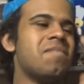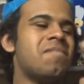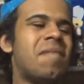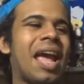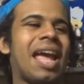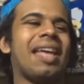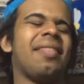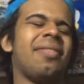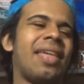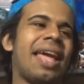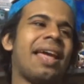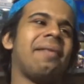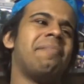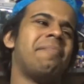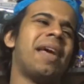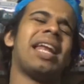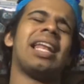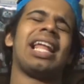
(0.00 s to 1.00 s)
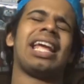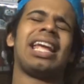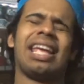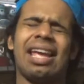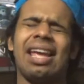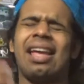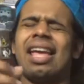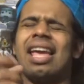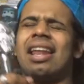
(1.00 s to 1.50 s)
they, they, they like
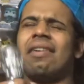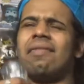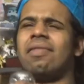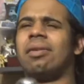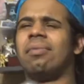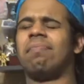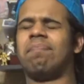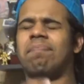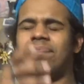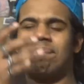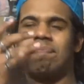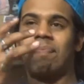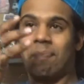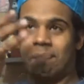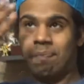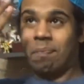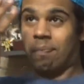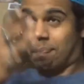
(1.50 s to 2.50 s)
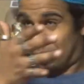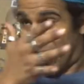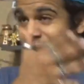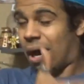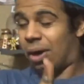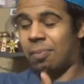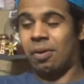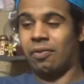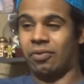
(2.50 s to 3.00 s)
again, if the
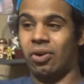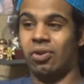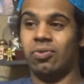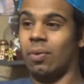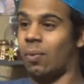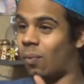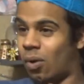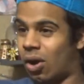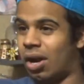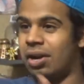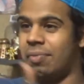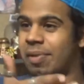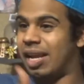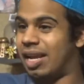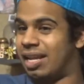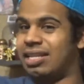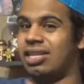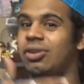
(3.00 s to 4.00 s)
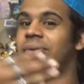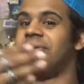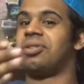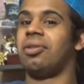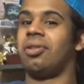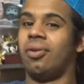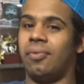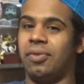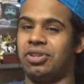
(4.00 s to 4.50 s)
Powerpuff Girls one wanted to be a
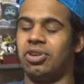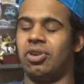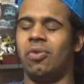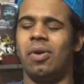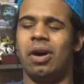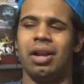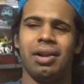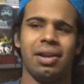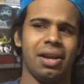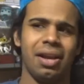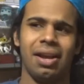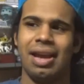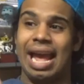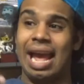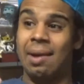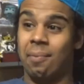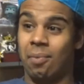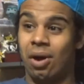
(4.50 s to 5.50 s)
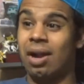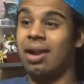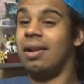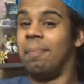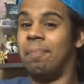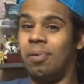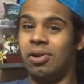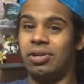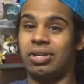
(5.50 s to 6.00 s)
continuation of the original one and
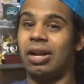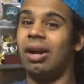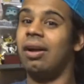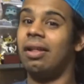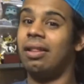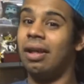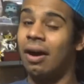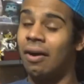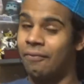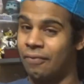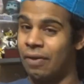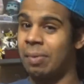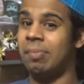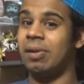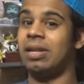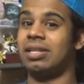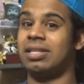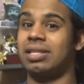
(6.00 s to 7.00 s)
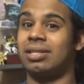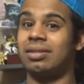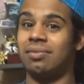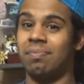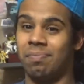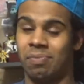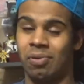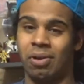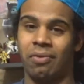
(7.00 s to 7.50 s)
wanted to push a feminist
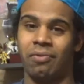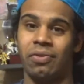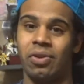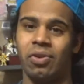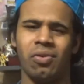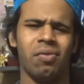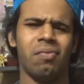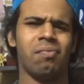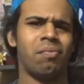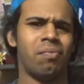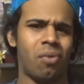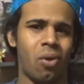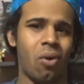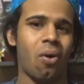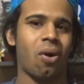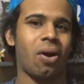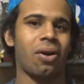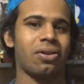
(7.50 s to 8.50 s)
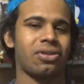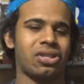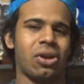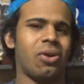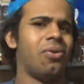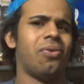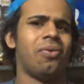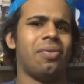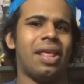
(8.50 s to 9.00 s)
point of view more
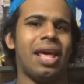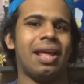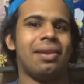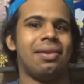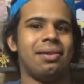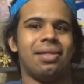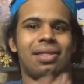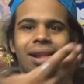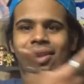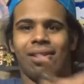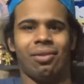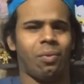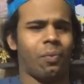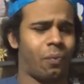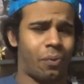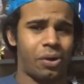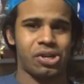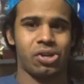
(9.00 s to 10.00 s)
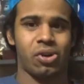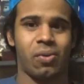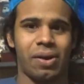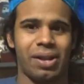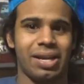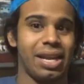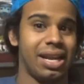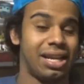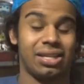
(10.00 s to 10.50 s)
so than the original
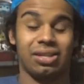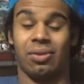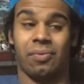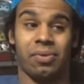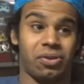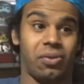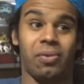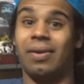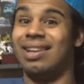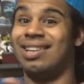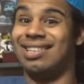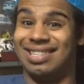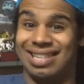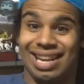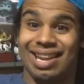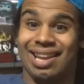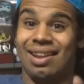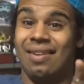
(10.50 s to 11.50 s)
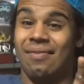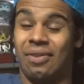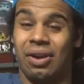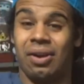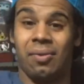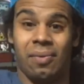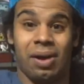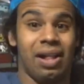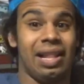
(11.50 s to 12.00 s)
one did, because the original one did
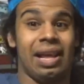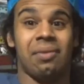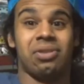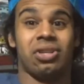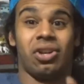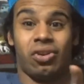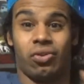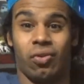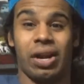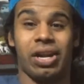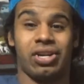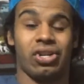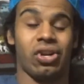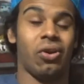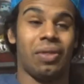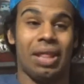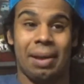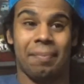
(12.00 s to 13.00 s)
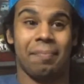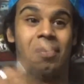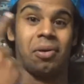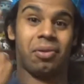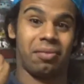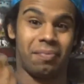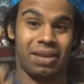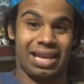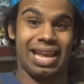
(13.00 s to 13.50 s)
very well. That was a great show. That
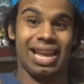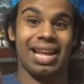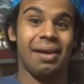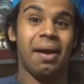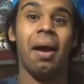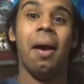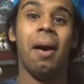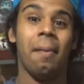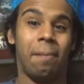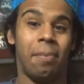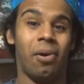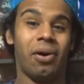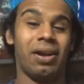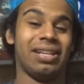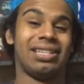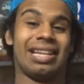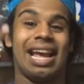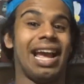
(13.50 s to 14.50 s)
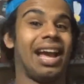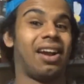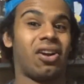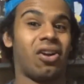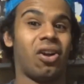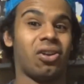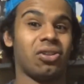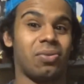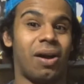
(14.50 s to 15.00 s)
both kid boys and
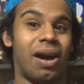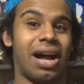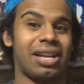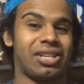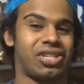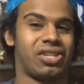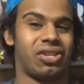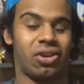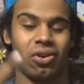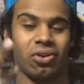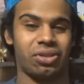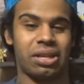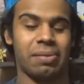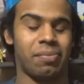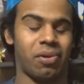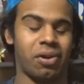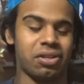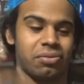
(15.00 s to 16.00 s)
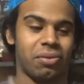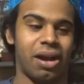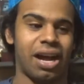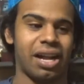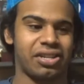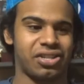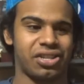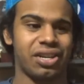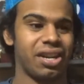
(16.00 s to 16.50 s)
girls watched, girls and boys
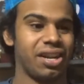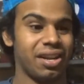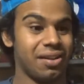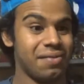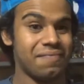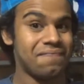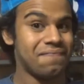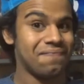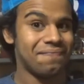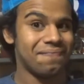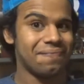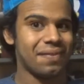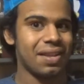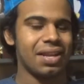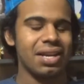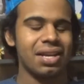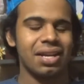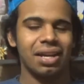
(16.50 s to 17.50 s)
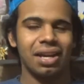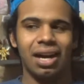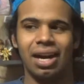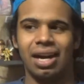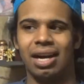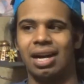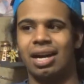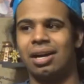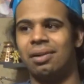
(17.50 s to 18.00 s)
watched.
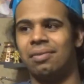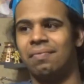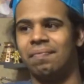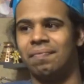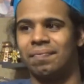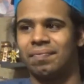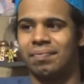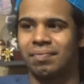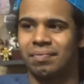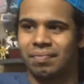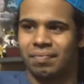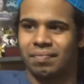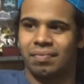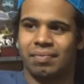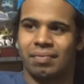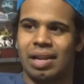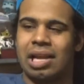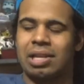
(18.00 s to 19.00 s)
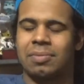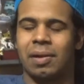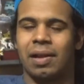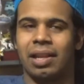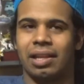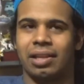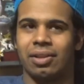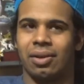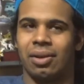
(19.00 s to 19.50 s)
Um, that's
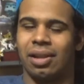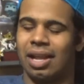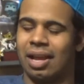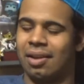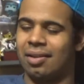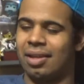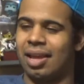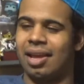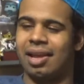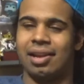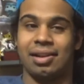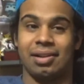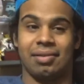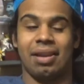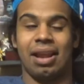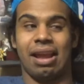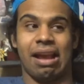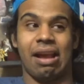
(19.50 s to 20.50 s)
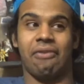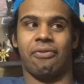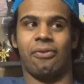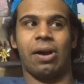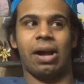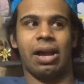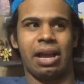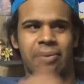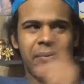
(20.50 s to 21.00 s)
probably like the and
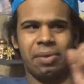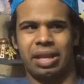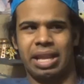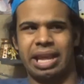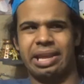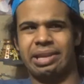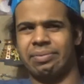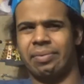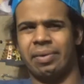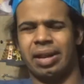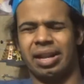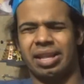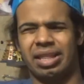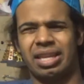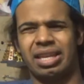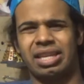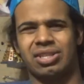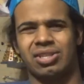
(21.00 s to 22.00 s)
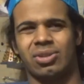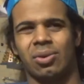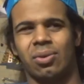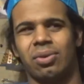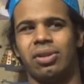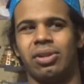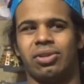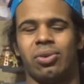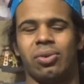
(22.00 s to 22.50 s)
FY, and when they when I think they
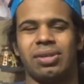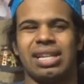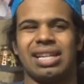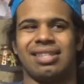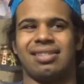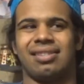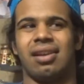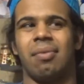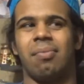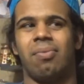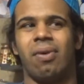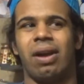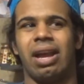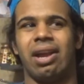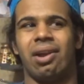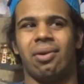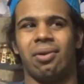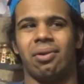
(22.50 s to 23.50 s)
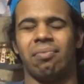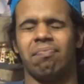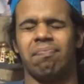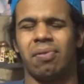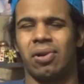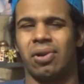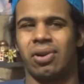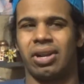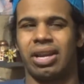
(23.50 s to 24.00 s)
sold the toys at Subway or
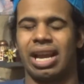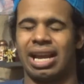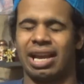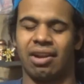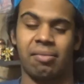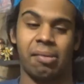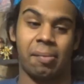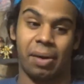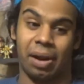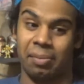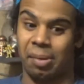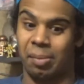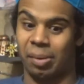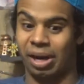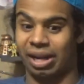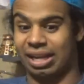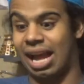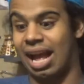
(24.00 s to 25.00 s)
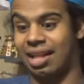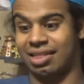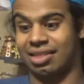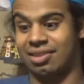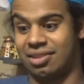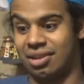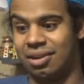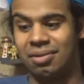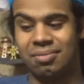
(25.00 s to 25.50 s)
Burger King, I can't remember. I remember I
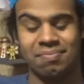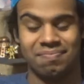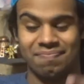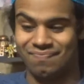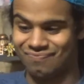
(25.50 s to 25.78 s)
got some.